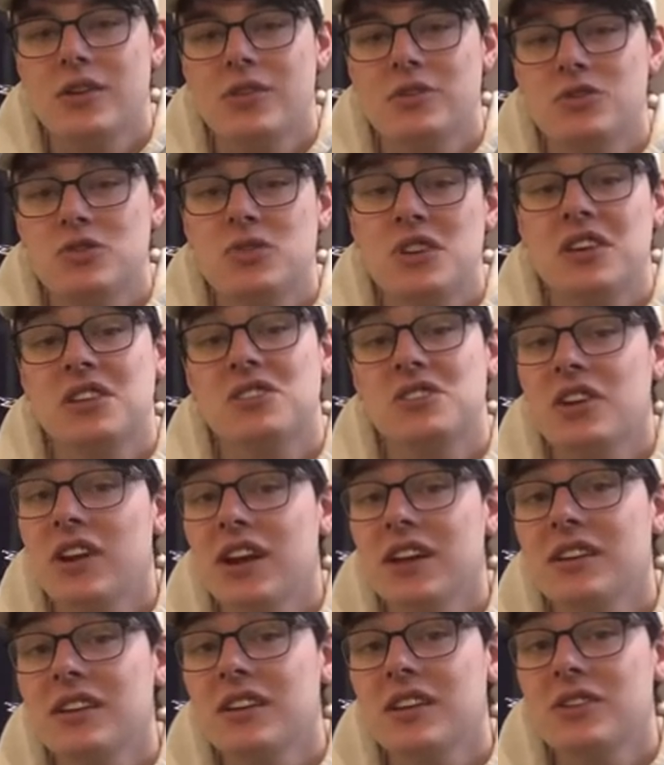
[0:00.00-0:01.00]
Do you think it's a good
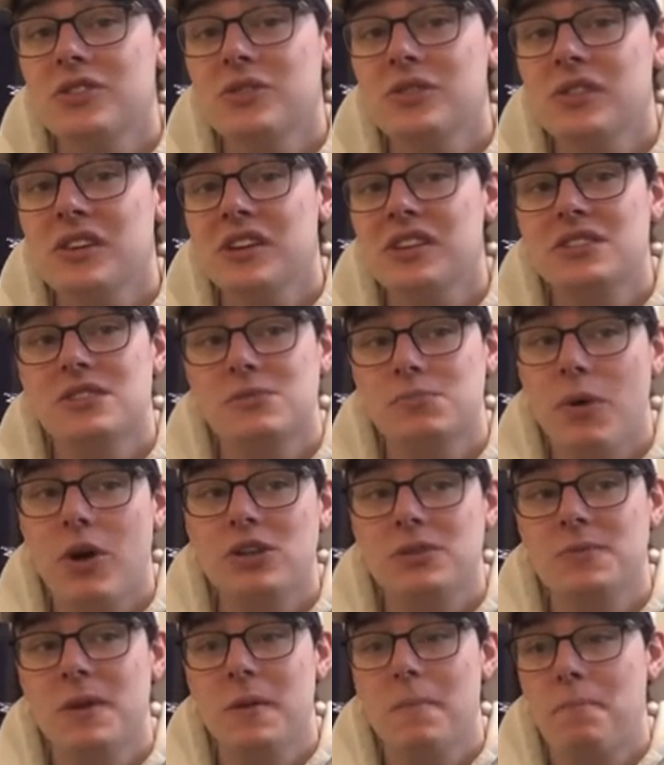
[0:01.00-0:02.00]
idea? Do you think it's
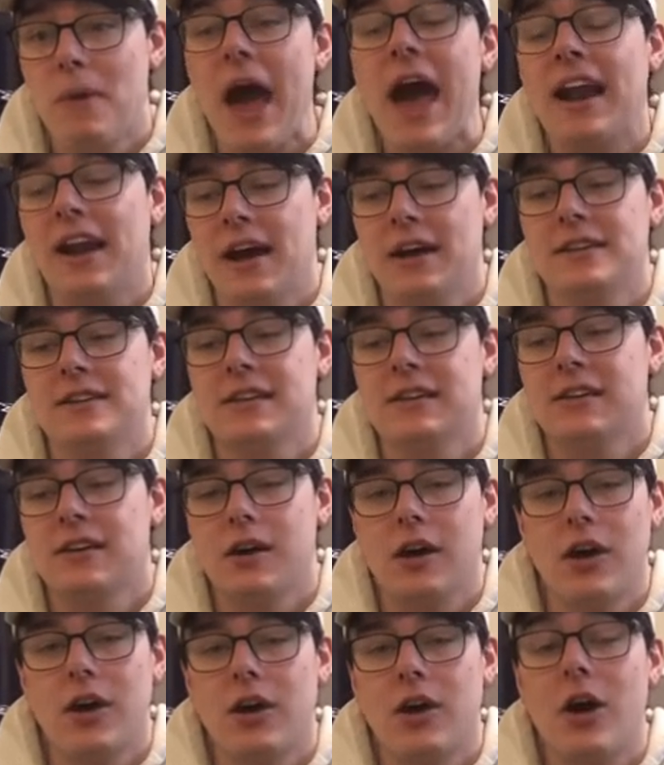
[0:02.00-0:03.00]
possibly a bad idea?
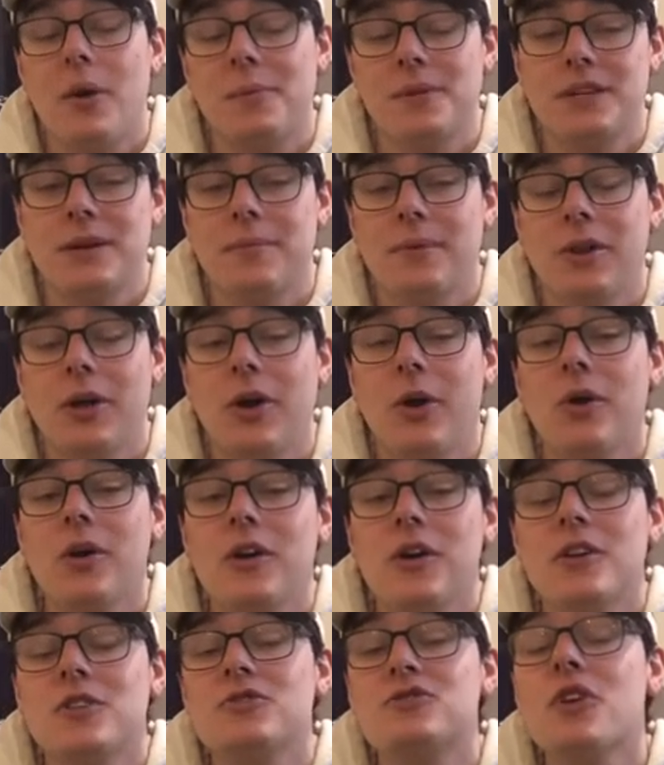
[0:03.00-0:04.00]
Comment down below.
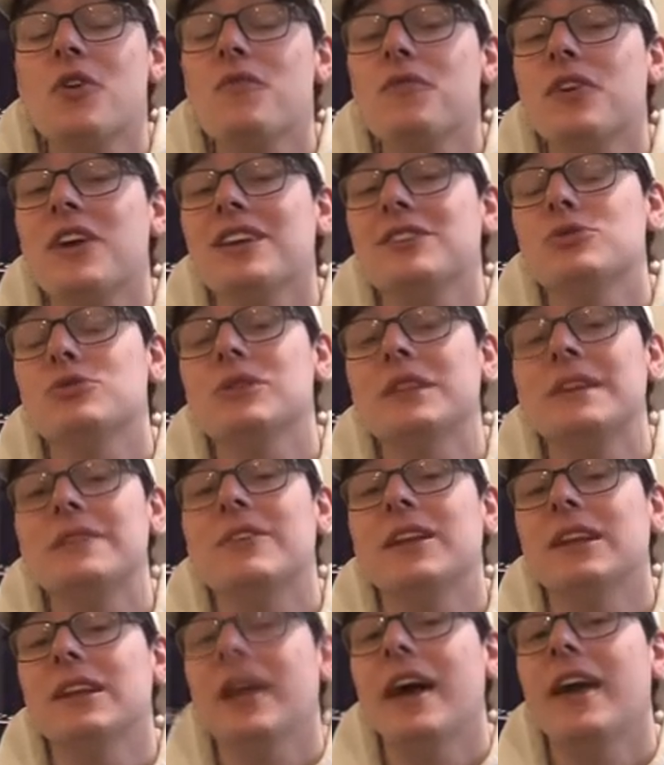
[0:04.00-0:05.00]
Don't forget to leave
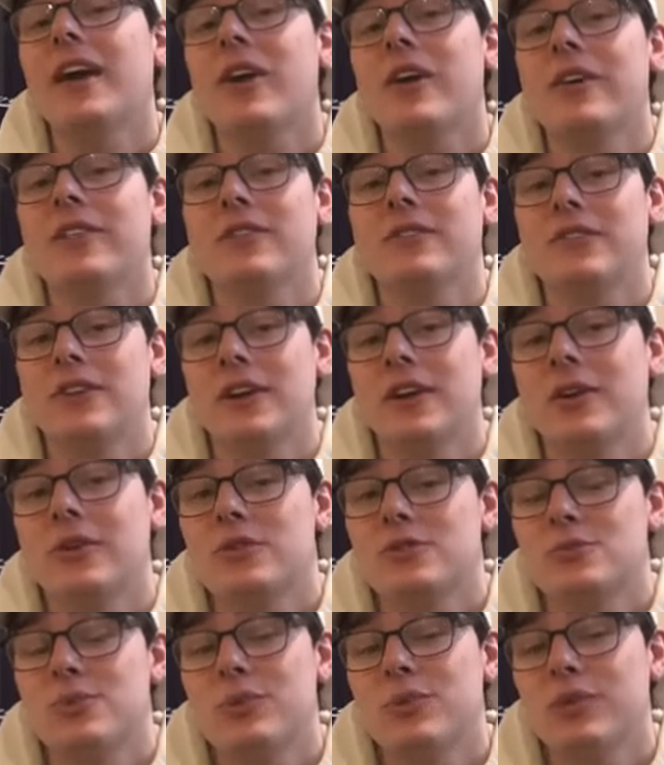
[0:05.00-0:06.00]
a like on the video
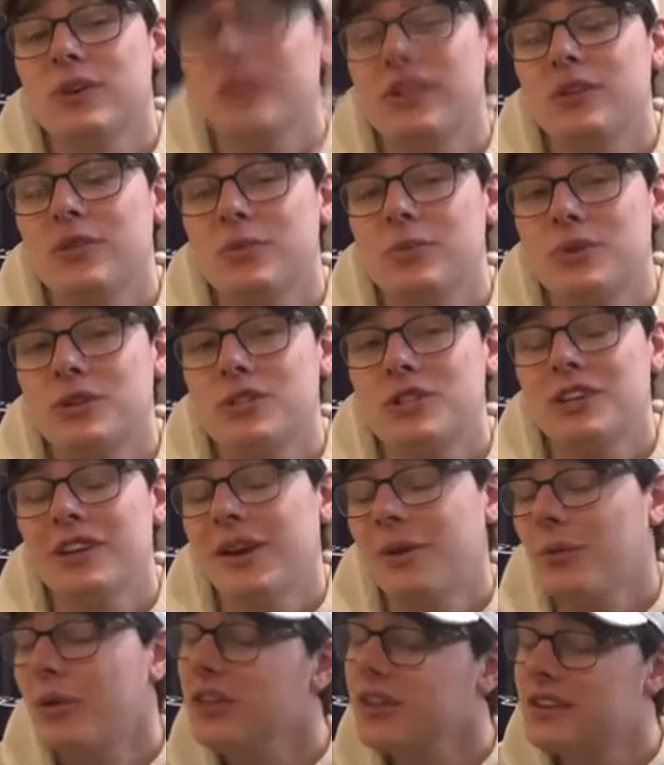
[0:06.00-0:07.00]
because we really do appreciate
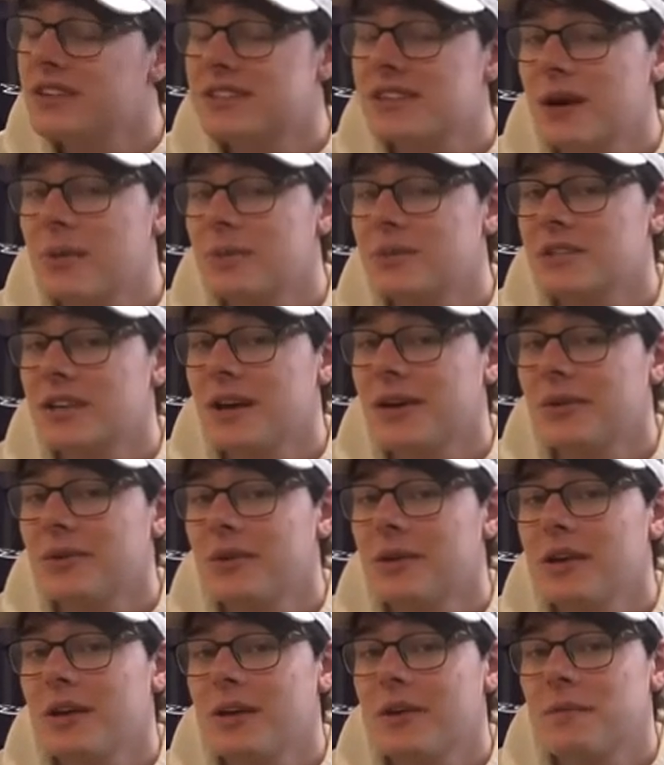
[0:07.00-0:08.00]
it. It really does help us out.
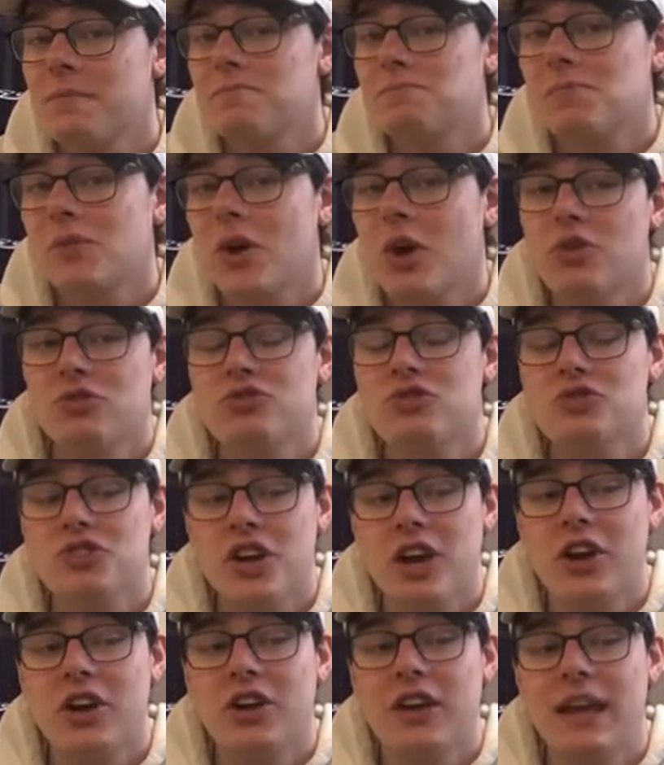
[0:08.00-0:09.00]
Also,
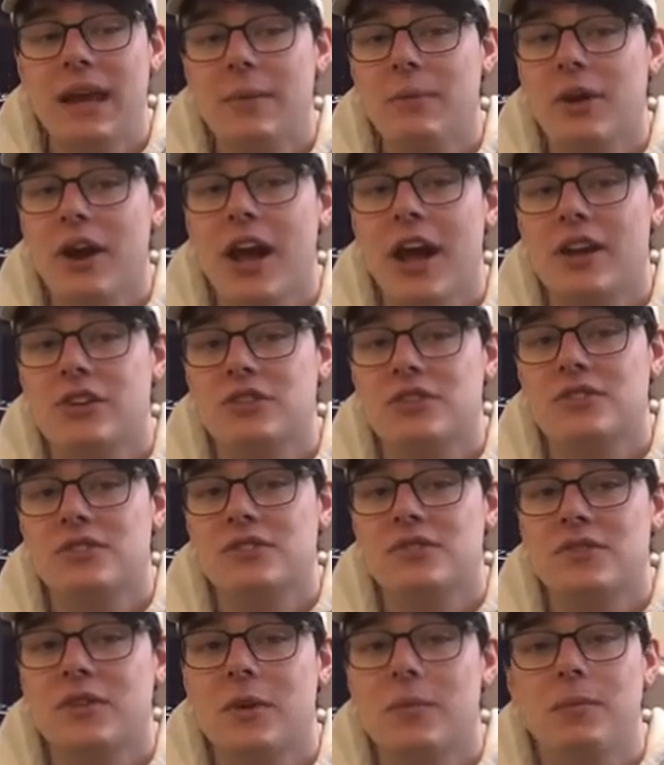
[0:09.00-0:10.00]
check our game reactions
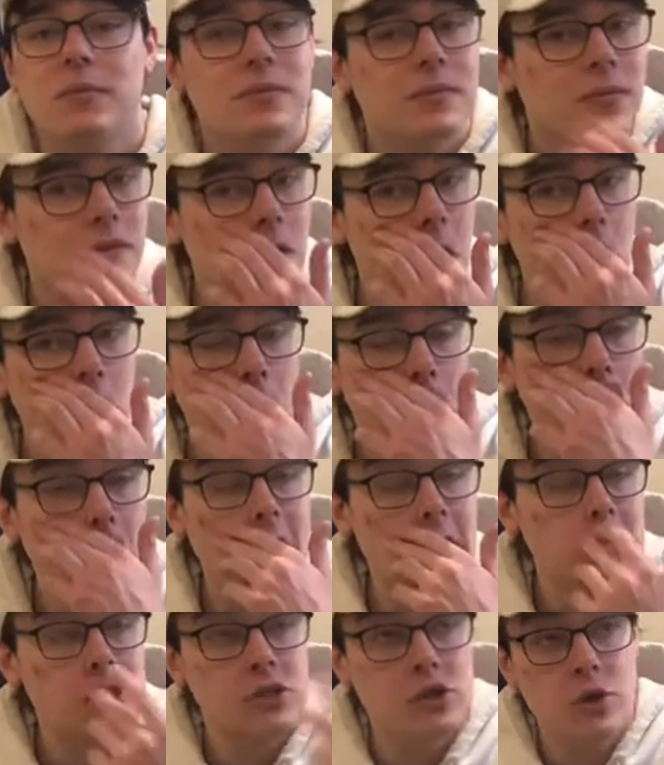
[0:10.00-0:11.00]
from the
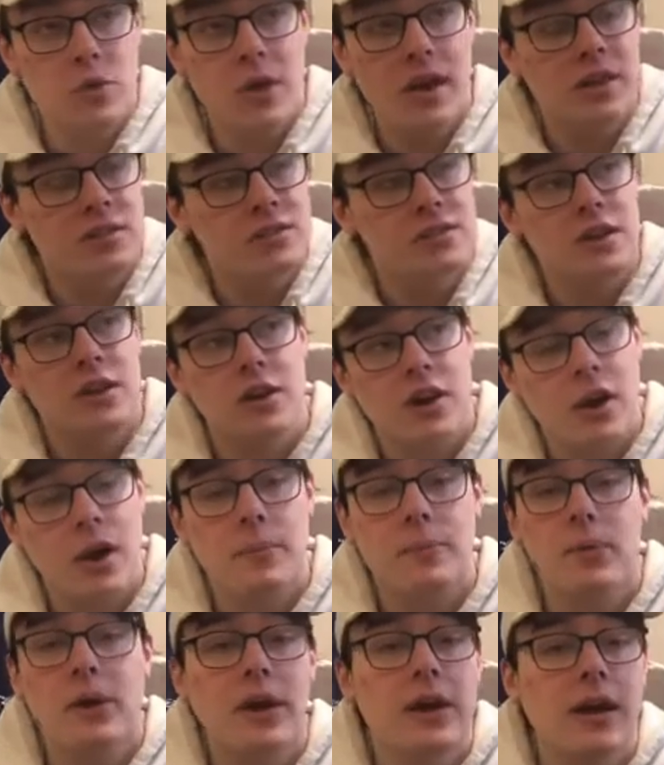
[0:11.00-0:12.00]
last 2 wins that are
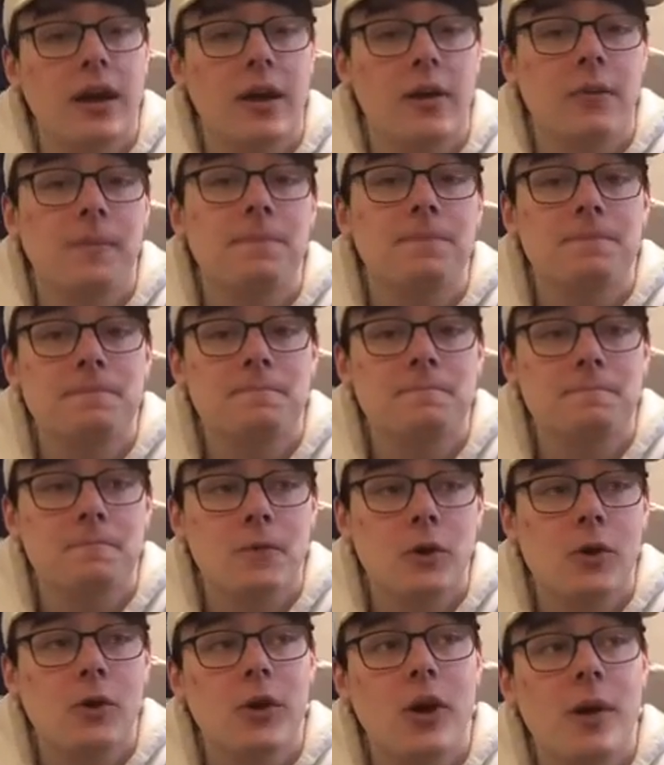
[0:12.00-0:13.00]
up right now.
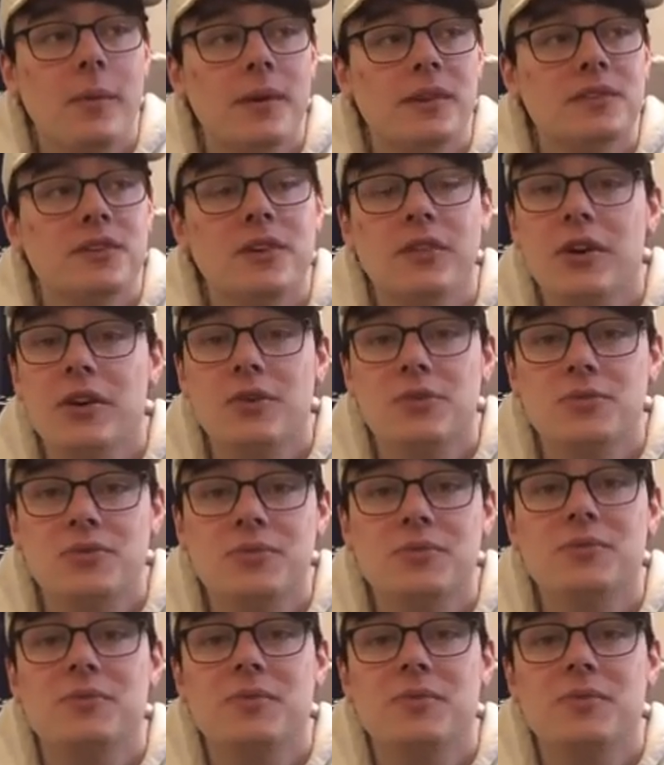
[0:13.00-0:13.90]
Go comment on those.